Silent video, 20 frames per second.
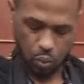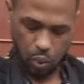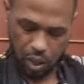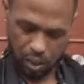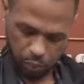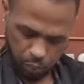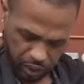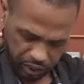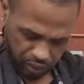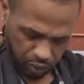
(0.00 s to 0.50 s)

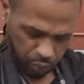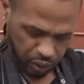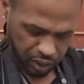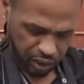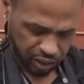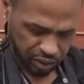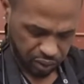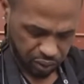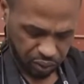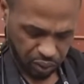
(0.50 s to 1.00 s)
what do we
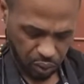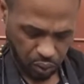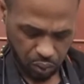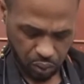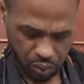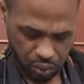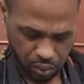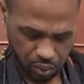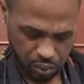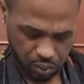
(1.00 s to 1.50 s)
need to
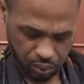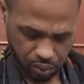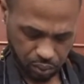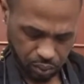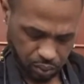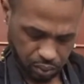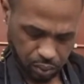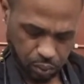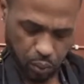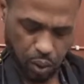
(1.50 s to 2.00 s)
do
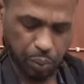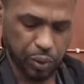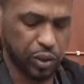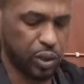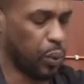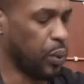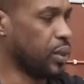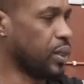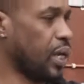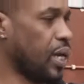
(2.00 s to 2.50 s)
when we're
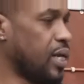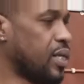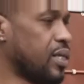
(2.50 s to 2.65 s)
doing the